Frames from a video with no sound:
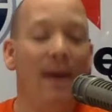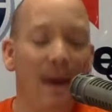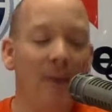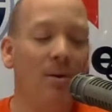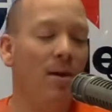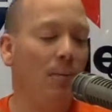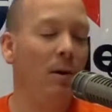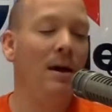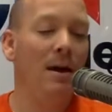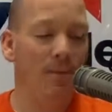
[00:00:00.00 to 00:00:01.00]
even if
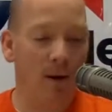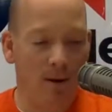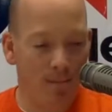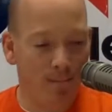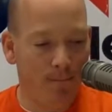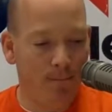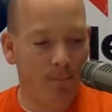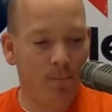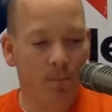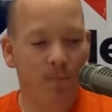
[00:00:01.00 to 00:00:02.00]
we give you
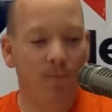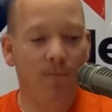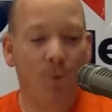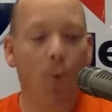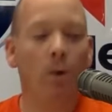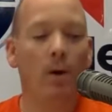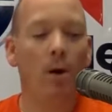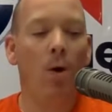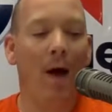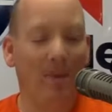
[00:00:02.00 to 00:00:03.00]

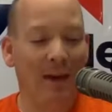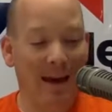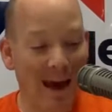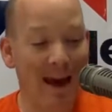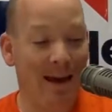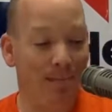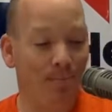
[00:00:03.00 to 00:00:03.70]
4-0 out the gate,